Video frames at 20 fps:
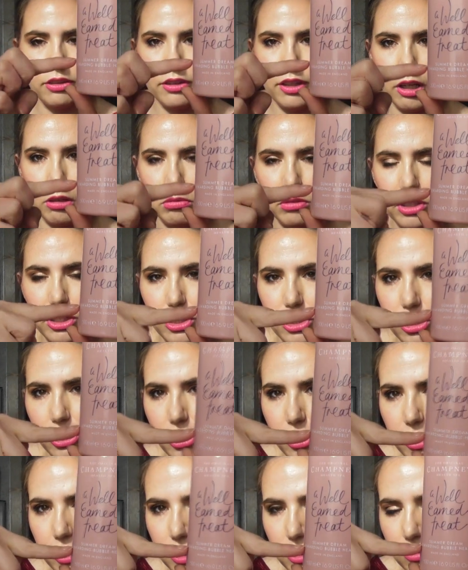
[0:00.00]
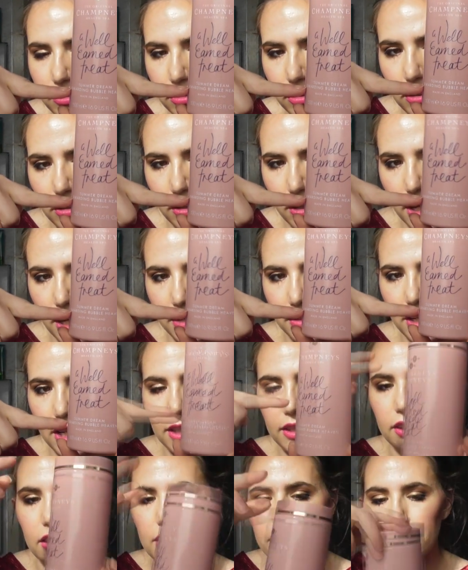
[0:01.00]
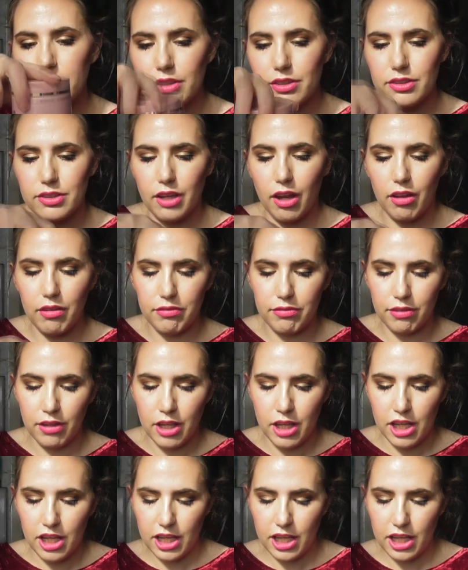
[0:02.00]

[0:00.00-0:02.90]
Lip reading: down here. And I love this stuff.